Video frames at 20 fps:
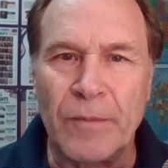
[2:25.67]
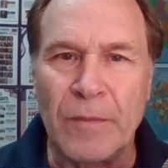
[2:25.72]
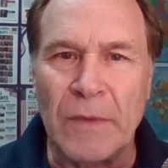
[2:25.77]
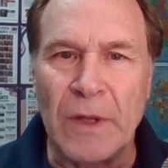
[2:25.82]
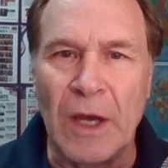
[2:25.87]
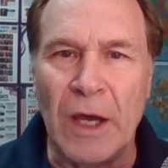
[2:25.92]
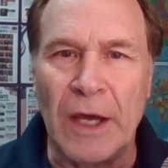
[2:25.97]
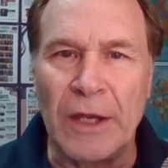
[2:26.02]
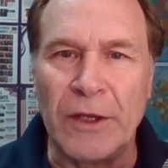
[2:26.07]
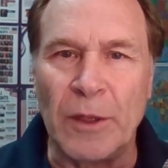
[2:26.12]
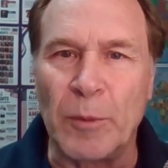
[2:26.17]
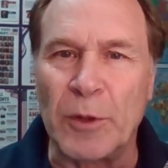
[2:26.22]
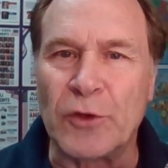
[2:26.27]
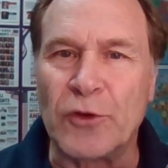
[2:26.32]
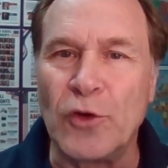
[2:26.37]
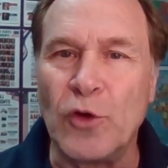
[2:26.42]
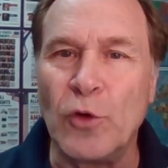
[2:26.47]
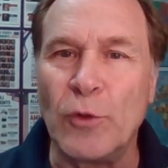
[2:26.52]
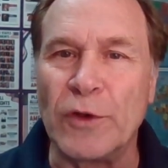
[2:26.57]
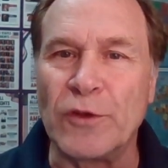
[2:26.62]
uh, number
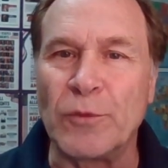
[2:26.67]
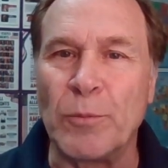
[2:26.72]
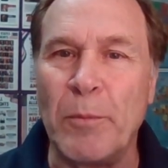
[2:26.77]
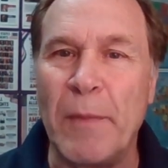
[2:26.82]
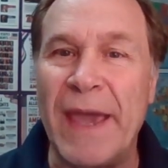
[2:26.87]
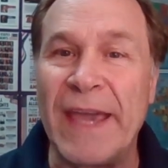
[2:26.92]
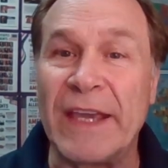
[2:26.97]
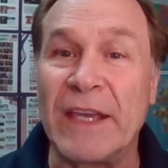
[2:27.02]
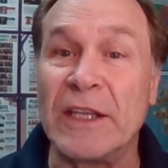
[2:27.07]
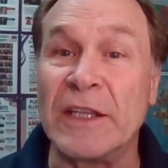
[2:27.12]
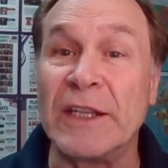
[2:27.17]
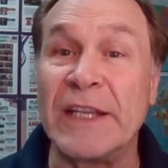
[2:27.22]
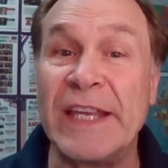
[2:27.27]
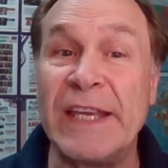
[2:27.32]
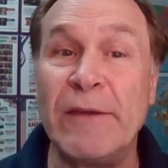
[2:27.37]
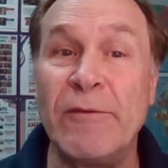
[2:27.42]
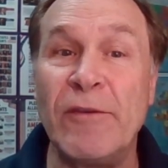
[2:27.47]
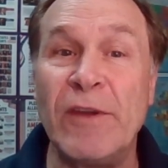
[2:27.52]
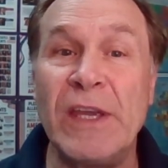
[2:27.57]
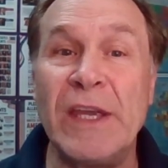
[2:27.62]
two is Megan
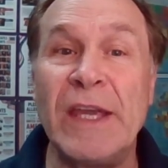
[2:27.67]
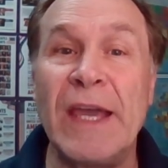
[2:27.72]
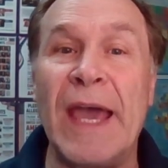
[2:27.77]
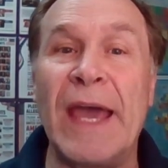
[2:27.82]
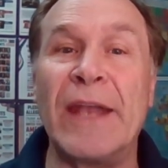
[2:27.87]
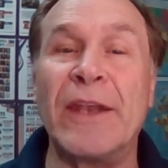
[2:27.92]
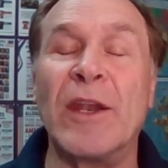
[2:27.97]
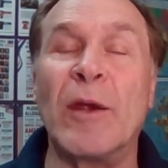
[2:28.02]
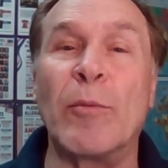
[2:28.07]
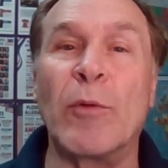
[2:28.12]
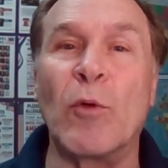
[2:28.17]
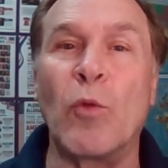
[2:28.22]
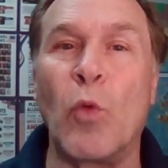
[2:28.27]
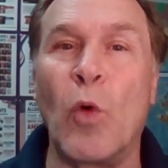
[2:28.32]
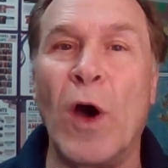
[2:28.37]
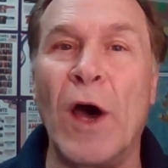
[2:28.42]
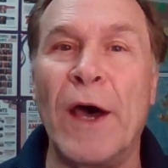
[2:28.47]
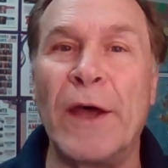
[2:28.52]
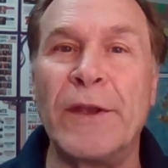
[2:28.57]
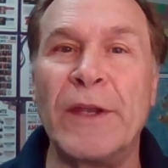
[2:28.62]
Leavey, and number
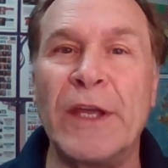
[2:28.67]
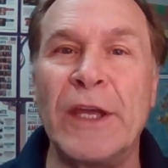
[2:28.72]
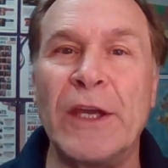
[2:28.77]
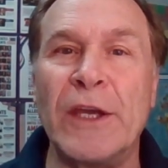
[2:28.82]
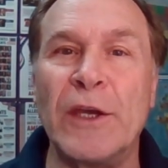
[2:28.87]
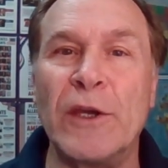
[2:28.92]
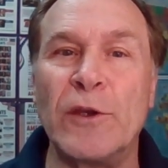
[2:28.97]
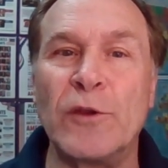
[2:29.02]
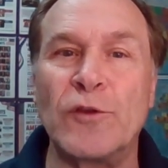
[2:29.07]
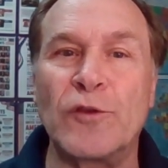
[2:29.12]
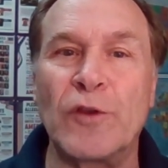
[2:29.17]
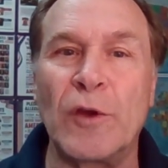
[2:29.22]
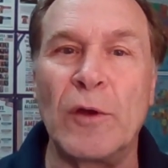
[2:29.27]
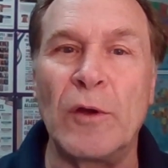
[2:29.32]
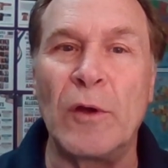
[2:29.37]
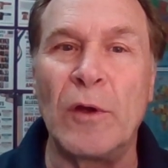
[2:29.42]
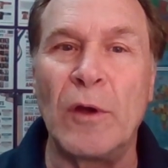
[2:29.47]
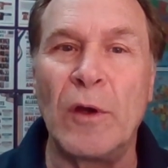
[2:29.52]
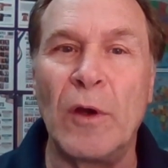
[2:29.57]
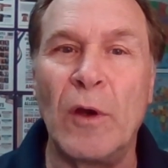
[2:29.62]
one is
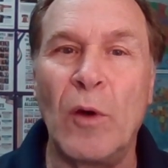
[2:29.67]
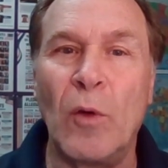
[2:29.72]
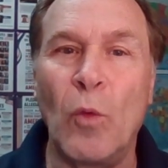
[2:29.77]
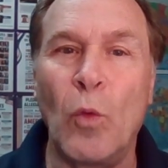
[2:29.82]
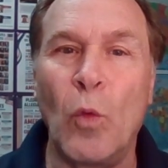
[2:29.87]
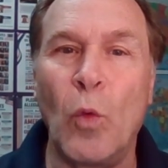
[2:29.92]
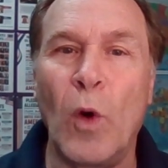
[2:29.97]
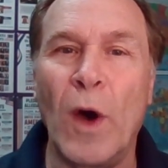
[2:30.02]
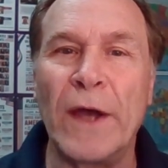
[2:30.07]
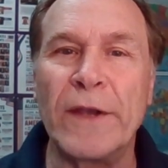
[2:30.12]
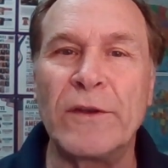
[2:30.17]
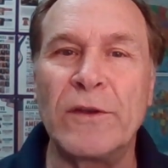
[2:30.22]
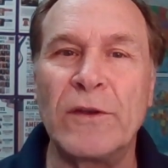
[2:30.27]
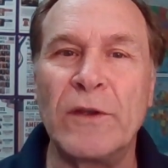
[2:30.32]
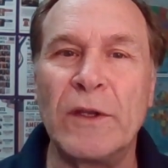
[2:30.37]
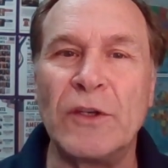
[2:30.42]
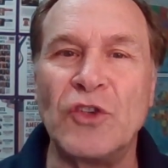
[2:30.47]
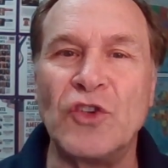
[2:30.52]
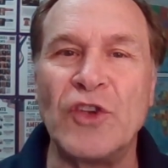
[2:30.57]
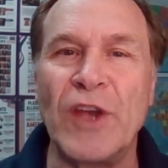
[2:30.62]
What
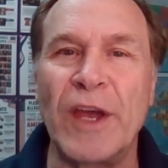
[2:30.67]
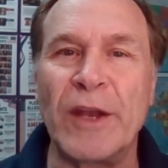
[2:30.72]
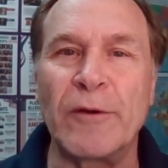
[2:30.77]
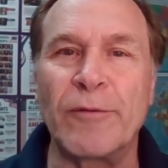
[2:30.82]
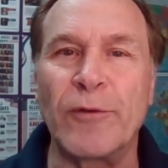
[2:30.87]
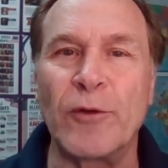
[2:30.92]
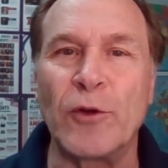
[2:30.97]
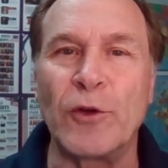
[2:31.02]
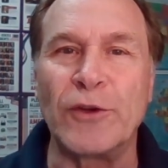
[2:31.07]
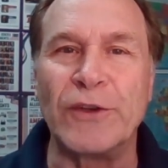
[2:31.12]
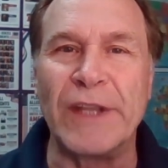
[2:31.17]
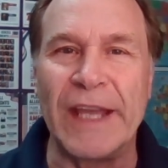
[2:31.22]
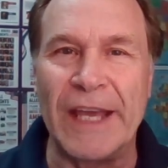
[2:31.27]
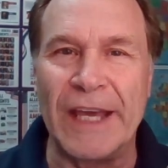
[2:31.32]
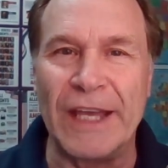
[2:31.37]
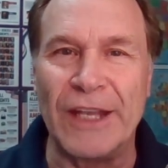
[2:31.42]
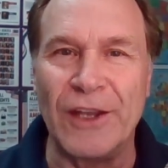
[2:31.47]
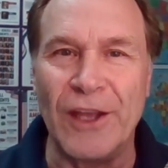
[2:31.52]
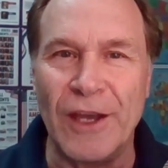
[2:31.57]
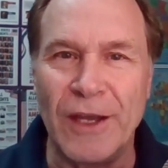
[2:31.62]
Jennifer
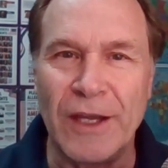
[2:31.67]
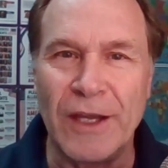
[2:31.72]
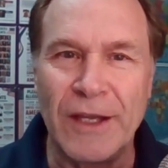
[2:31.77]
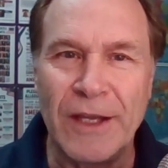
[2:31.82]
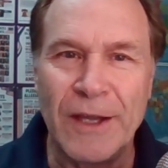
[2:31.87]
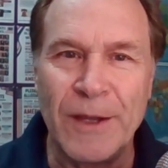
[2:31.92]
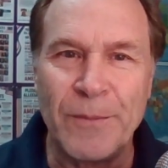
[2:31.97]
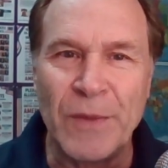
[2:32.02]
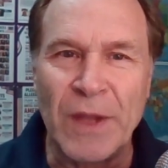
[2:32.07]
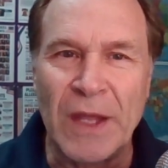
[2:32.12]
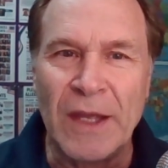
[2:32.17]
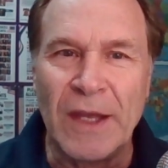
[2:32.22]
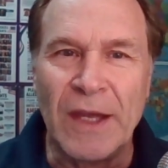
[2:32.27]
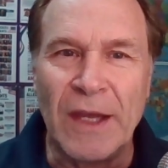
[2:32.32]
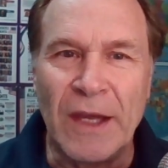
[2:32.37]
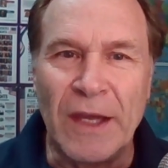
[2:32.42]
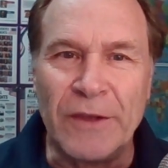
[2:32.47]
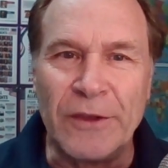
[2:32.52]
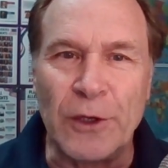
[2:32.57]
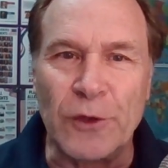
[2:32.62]
Did.
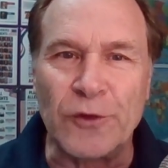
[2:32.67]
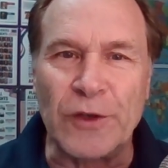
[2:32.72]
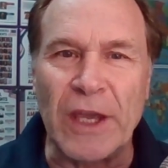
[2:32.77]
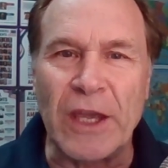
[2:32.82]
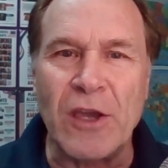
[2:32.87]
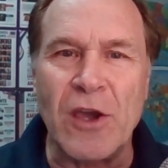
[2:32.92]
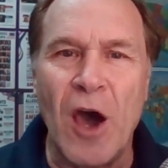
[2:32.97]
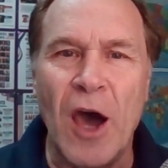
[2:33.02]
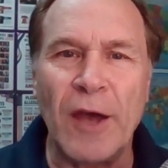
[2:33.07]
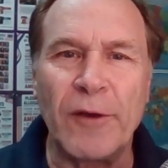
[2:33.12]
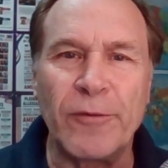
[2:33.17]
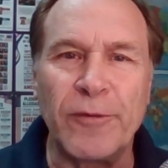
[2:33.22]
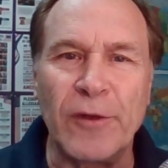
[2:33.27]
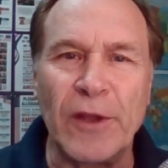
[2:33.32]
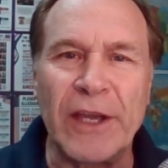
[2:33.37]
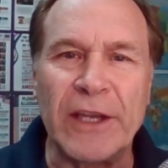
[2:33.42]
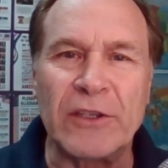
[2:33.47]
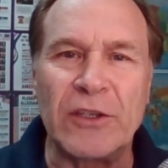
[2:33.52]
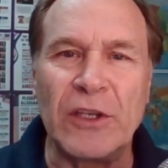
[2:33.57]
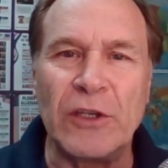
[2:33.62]
There's a
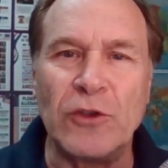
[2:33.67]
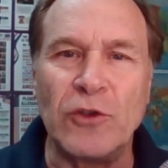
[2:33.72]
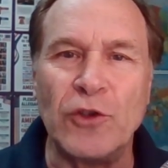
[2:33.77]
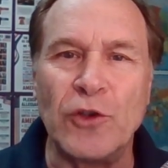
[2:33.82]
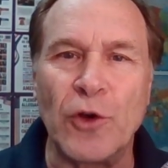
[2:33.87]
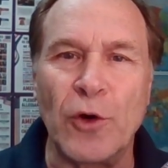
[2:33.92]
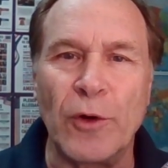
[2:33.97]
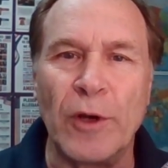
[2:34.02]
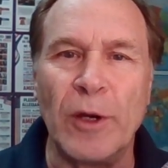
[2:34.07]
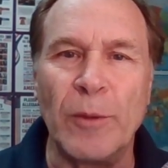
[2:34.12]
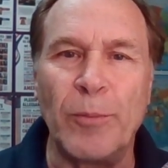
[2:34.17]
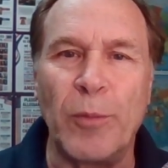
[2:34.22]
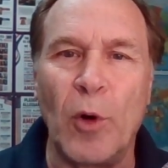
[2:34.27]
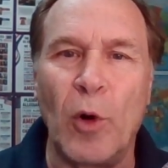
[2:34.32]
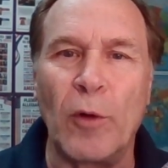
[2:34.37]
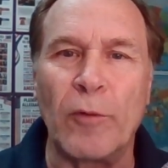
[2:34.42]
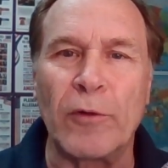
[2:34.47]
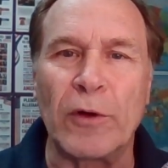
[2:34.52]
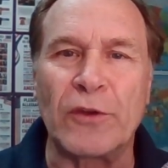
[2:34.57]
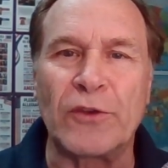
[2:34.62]
conflict in Europe
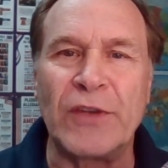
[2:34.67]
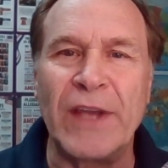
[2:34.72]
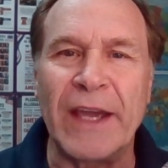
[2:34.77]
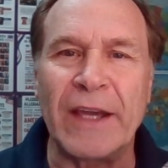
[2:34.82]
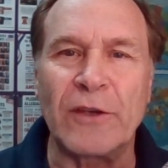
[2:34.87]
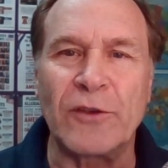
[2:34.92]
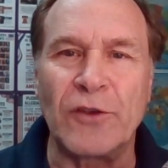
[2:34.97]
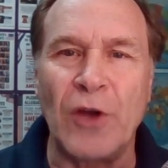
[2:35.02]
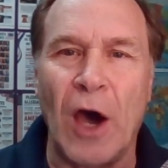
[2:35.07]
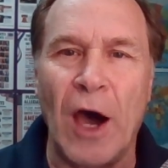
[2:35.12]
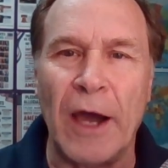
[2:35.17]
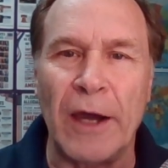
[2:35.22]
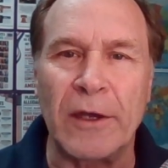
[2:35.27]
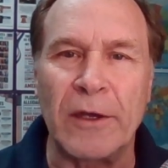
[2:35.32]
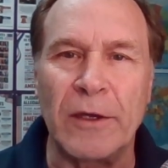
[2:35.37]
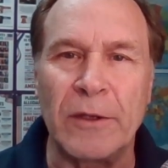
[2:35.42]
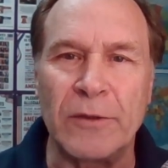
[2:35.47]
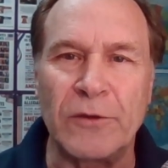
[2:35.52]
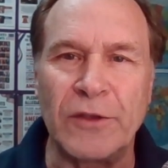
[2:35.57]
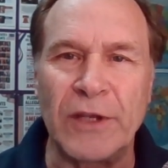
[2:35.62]
over
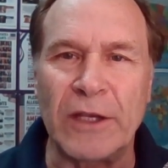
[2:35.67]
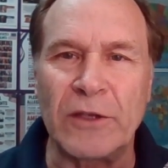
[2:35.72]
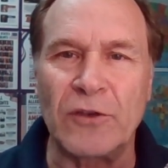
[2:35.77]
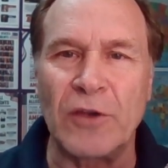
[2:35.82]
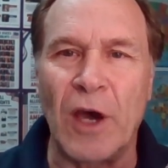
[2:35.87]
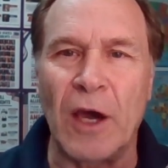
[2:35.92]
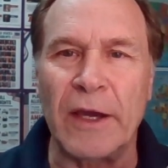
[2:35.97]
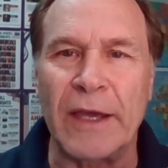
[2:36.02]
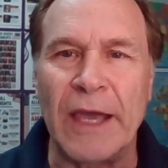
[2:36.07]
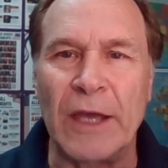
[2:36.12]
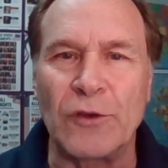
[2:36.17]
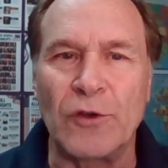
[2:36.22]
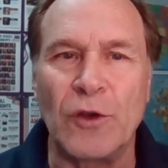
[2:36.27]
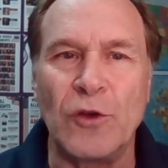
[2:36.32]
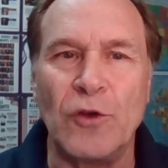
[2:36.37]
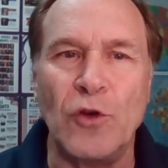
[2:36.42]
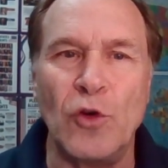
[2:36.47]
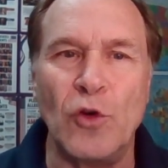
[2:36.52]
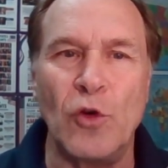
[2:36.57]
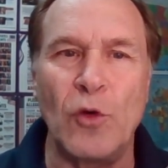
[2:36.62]
TikTok. TikTok has a
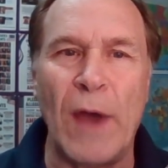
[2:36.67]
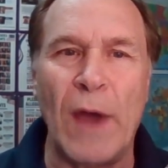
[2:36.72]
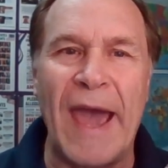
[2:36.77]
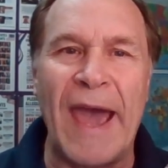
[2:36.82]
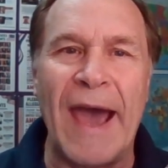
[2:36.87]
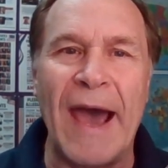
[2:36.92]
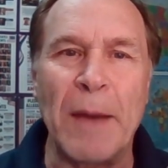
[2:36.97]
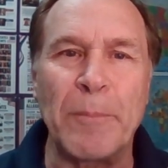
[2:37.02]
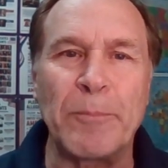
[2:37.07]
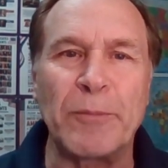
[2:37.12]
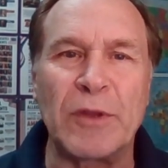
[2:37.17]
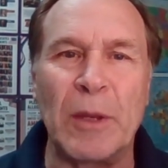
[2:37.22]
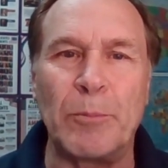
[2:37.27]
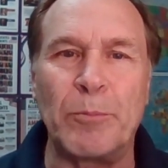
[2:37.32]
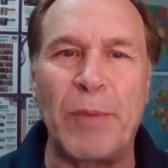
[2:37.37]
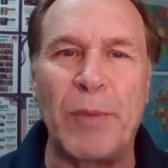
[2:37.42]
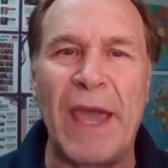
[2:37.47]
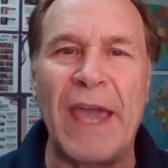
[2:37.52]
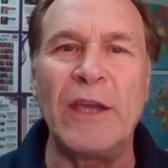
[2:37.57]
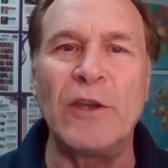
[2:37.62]
new app that
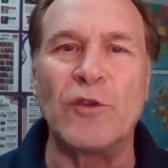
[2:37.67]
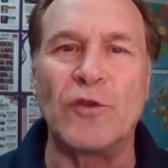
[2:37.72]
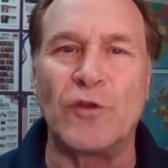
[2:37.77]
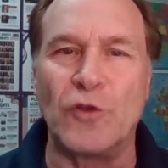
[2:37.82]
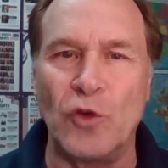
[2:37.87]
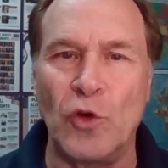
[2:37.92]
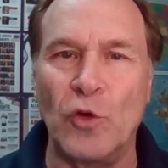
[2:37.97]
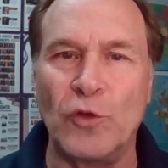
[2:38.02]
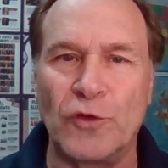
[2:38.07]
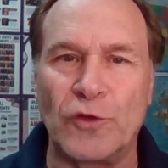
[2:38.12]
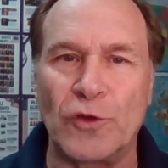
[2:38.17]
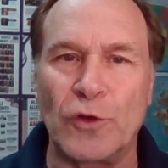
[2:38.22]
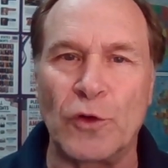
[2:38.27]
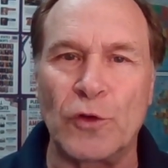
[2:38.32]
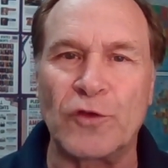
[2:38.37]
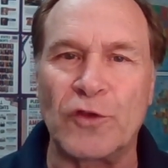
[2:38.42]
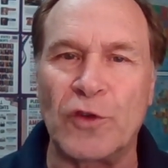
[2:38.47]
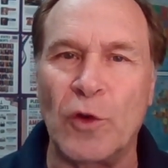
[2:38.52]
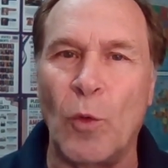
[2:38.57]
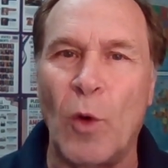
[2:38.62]
pays
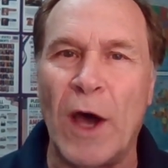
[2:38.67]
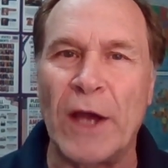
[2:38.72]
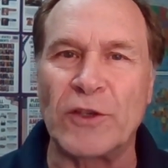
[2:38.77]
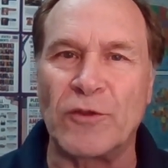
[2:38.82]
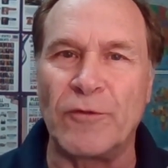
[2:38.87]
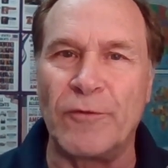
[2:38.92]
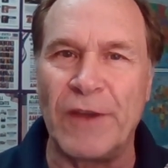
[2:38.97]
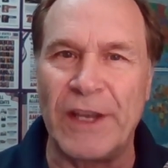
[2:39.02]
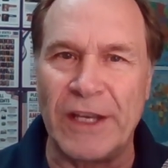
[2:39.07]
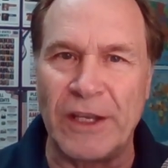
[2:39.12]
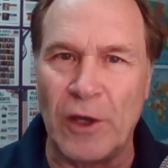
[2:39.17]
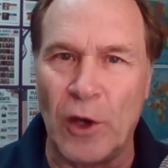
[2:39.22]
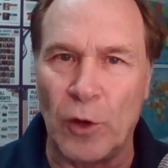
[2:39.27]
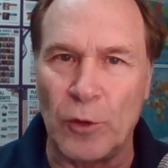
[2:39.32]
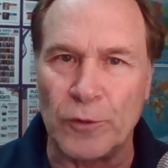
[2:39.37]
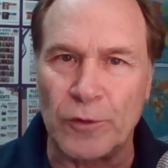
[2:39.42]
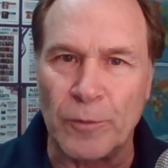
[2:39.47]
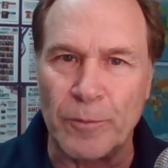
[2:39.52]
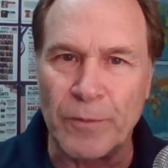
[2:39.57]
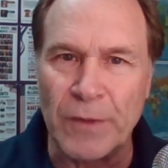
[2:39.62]
users to watch videos,